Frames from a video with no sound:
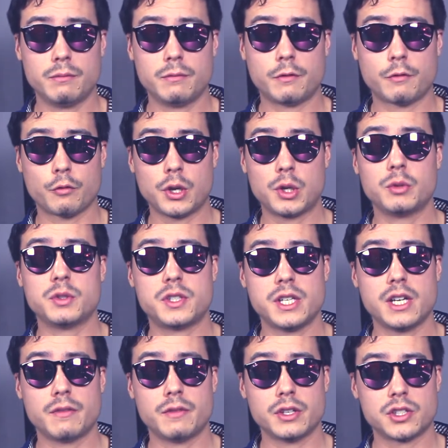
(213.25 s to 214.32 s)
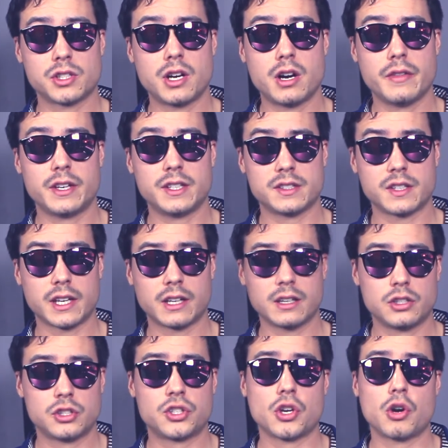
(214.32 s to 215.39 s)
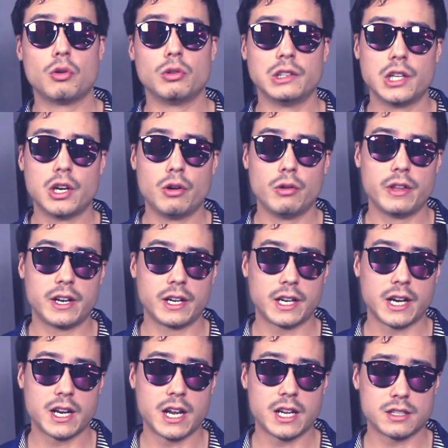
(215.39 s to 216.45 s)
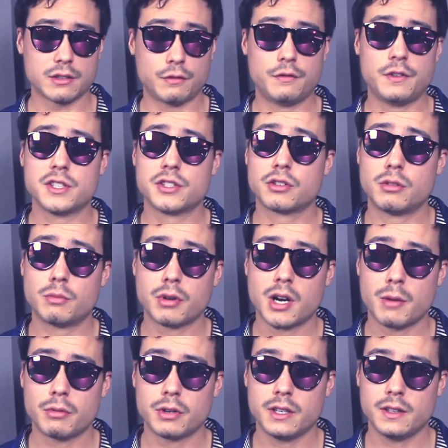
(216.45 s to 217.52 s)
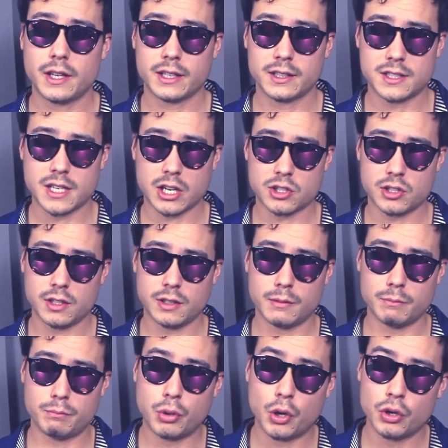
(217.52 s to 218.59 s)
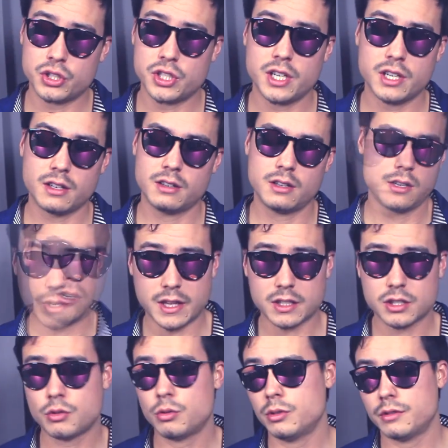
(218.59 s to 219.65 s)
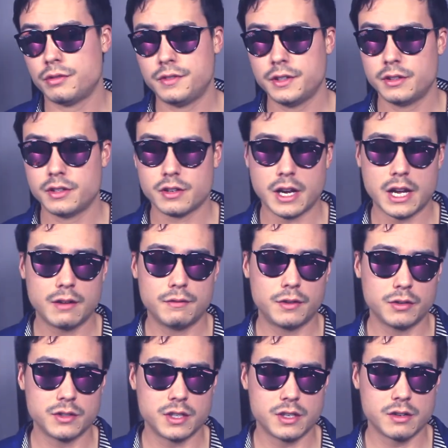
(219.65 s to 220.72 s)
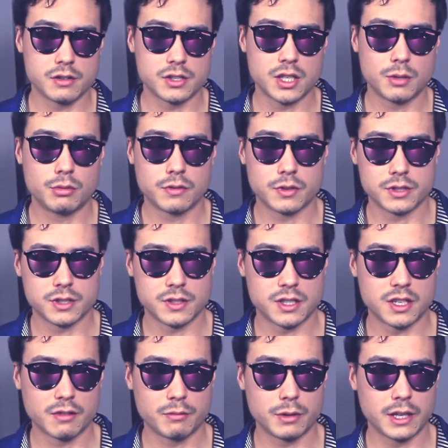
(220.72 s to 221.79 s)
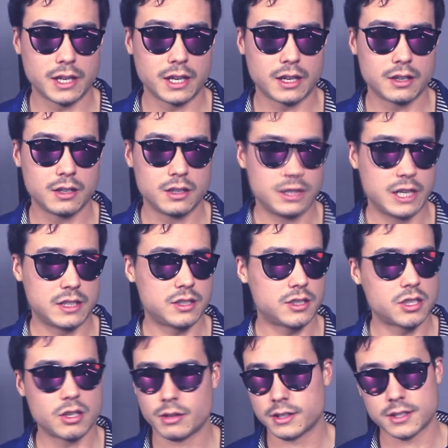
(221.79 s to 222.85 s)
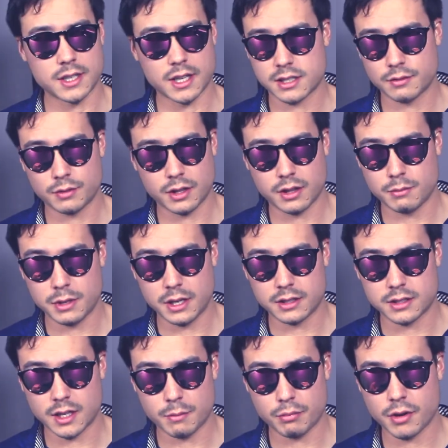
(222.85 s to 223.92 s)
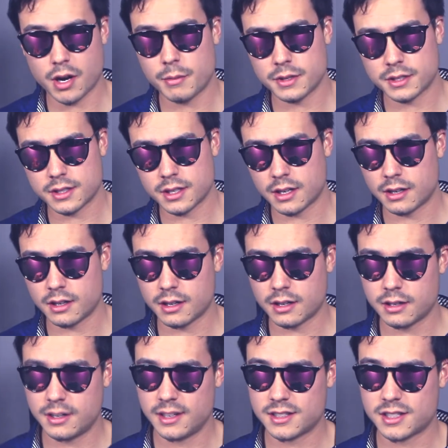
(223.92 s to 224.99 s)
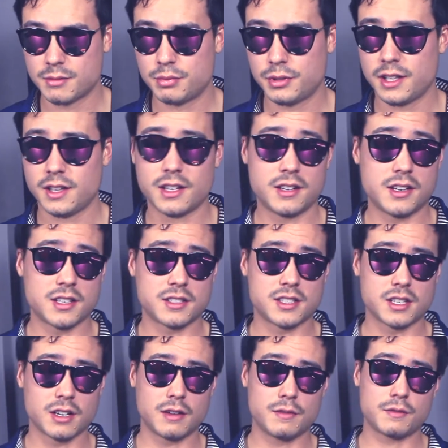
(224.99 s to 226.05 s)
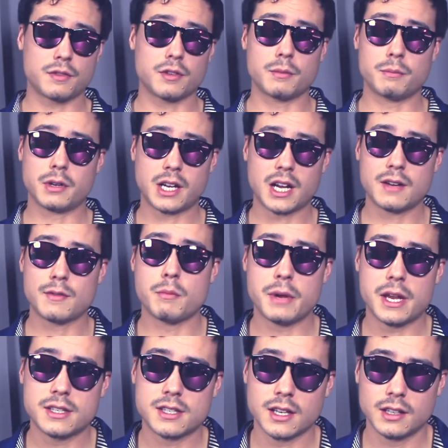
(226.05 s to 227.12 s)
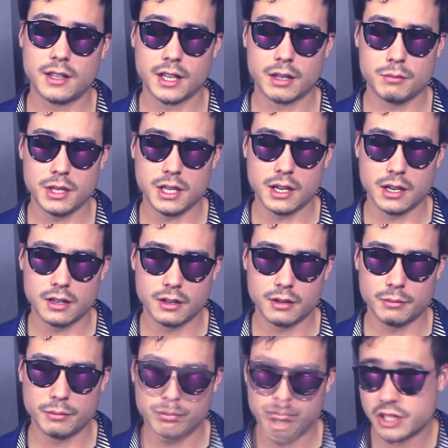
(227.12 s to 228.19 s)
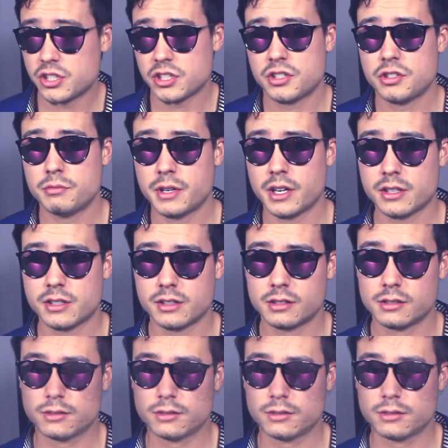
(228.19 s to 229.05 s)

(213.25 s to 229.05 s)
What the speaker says: frequency of the song that is so low that it kind of has a physical property, it's actually pushing, and that's cool to feel in your headphones and in your subwoofers and stuff, but it's so excessive with the Beats, and I promise that it's completely unnecessary, even for kind of a bass head like me. It's just too much.